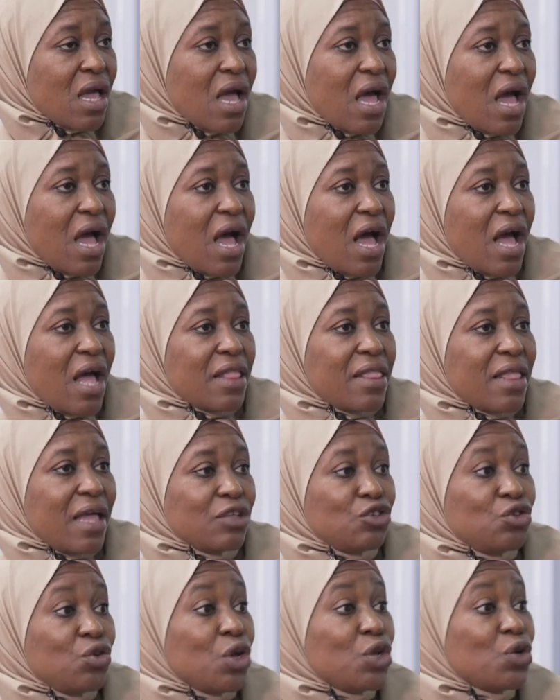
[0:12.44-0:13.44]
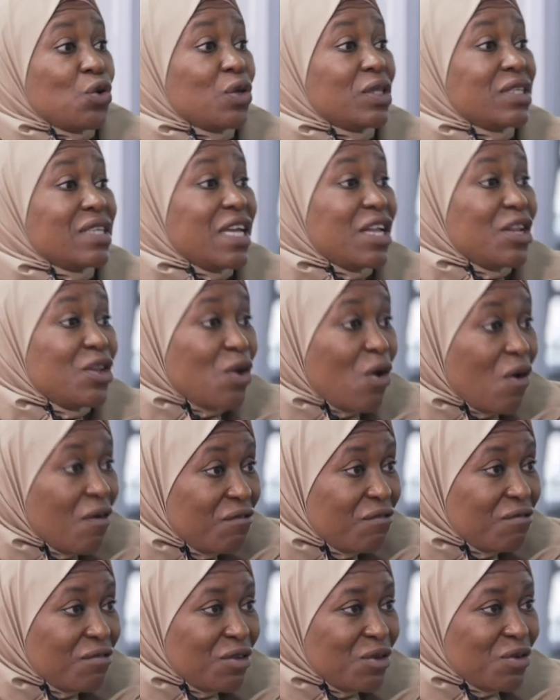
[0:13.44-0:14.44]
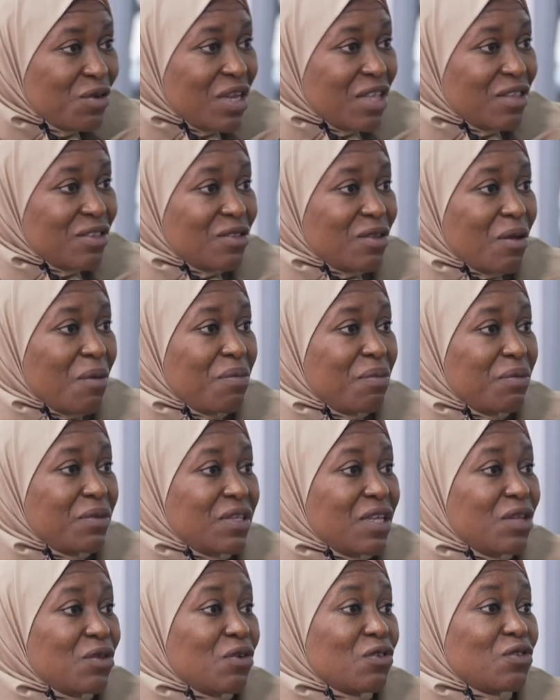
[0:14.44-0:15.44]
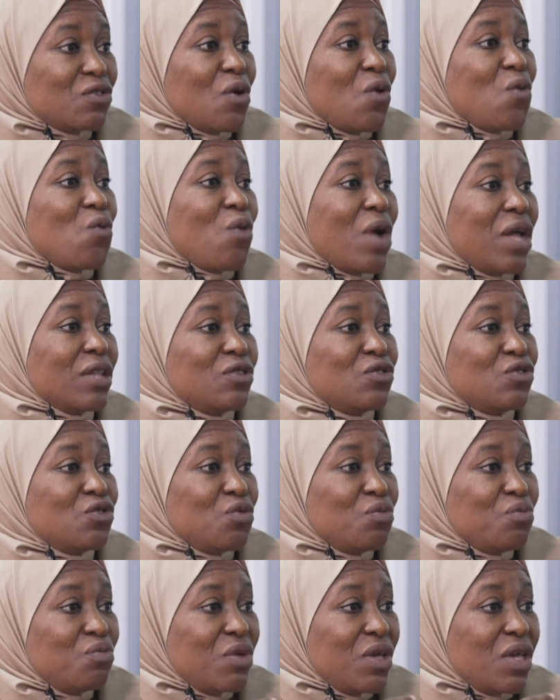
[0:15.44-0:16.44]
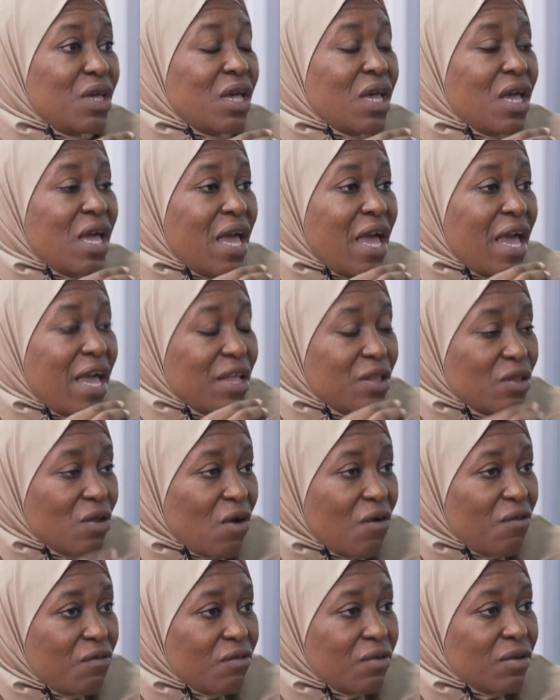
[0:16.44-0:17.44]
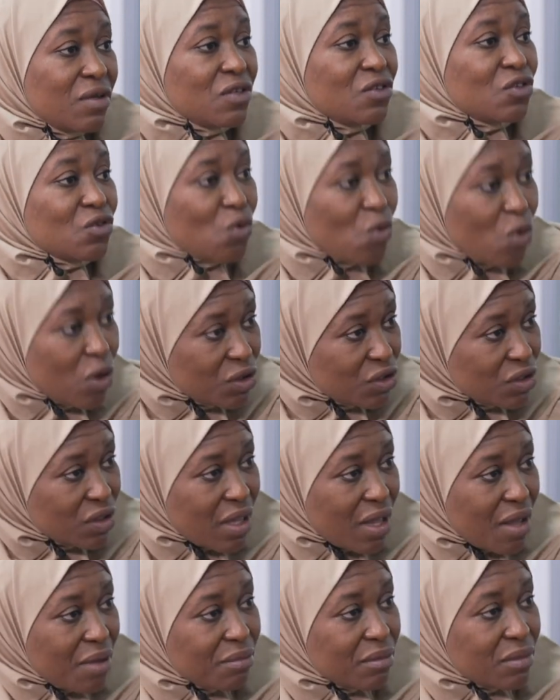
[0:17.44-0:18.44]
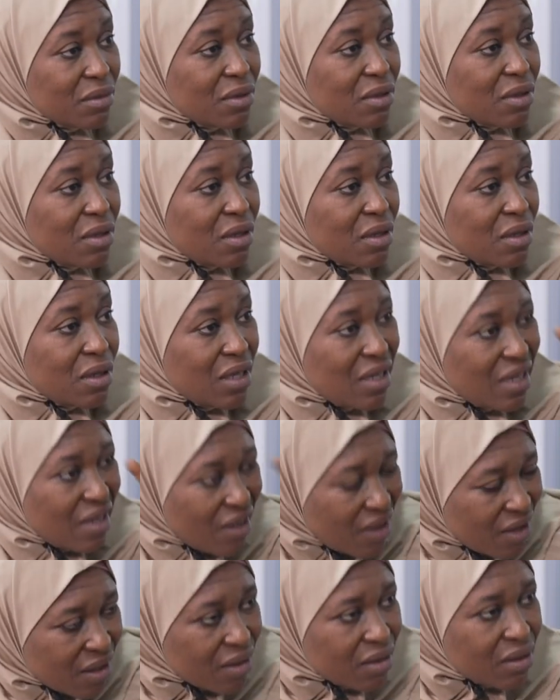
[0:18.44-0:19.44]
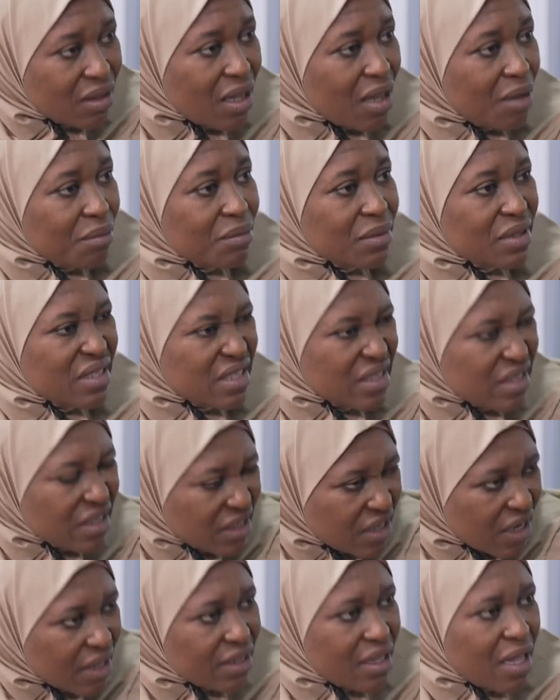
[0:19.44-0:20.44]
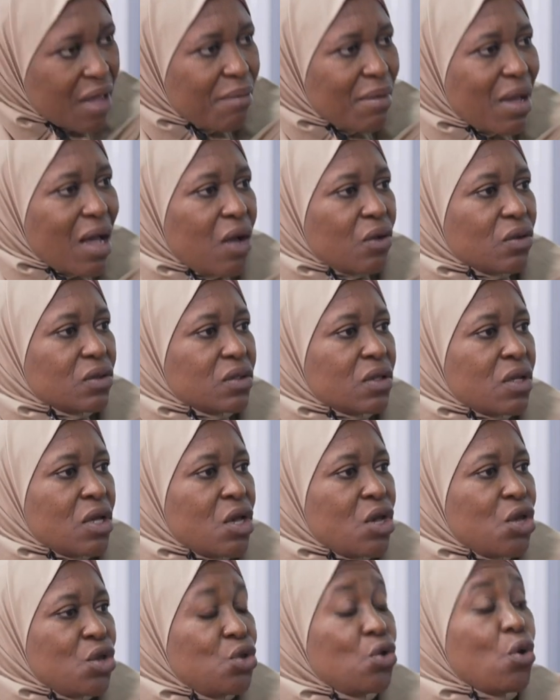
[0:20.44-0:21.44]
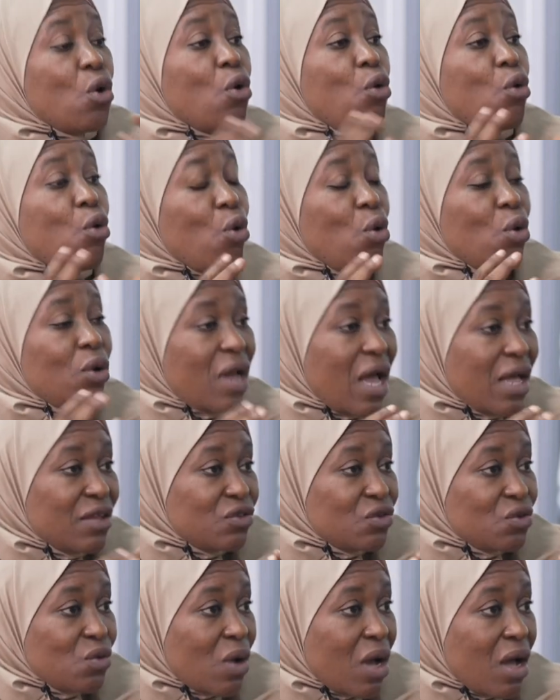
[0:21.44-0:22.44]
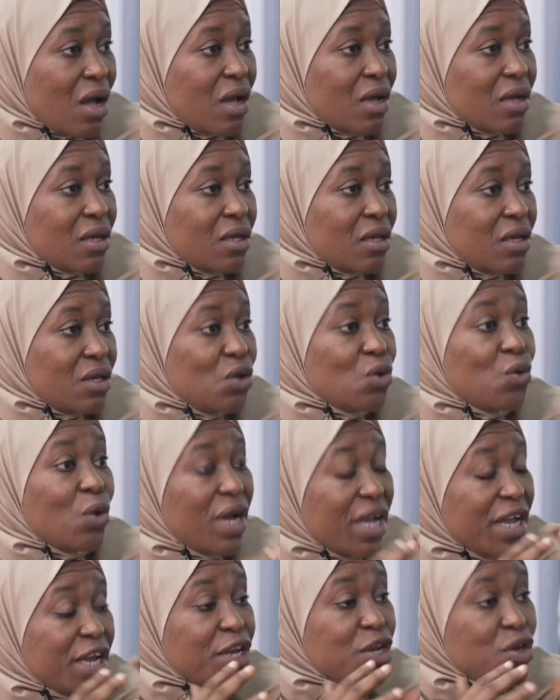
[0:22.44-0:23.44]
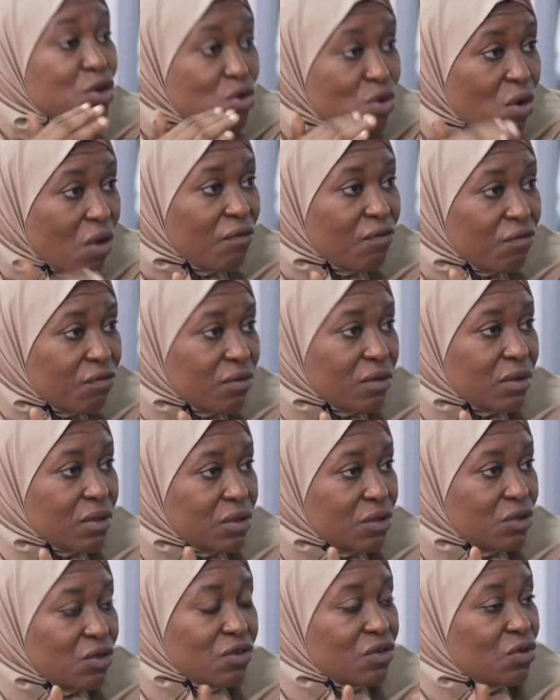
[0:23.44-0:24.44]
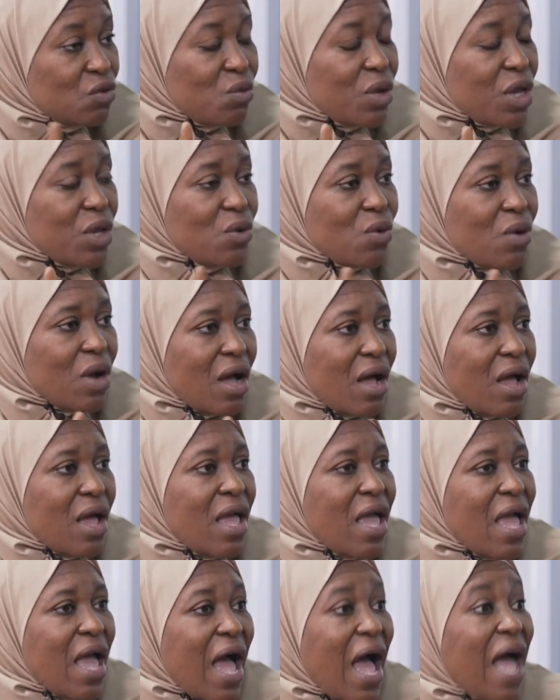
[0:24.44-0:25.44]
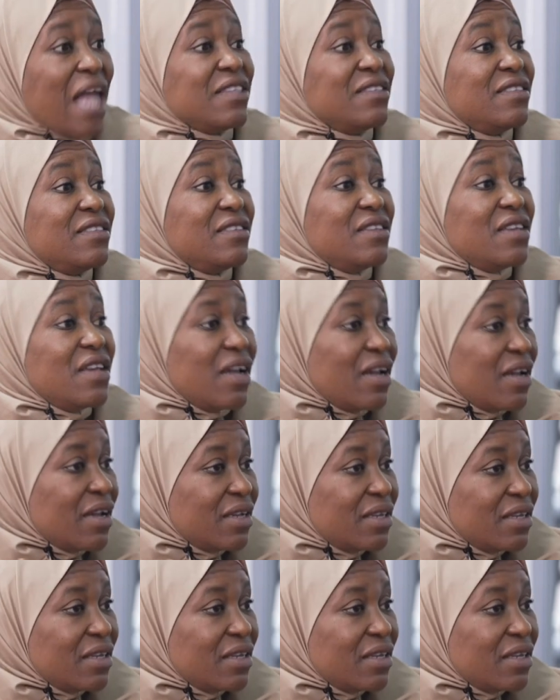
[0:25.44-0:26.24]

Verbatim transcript: uh, that you're not enough, you need something or someone to be enough, squash them, kill them, take them out. You're whole as you are. You are enough just the way you are. And dear,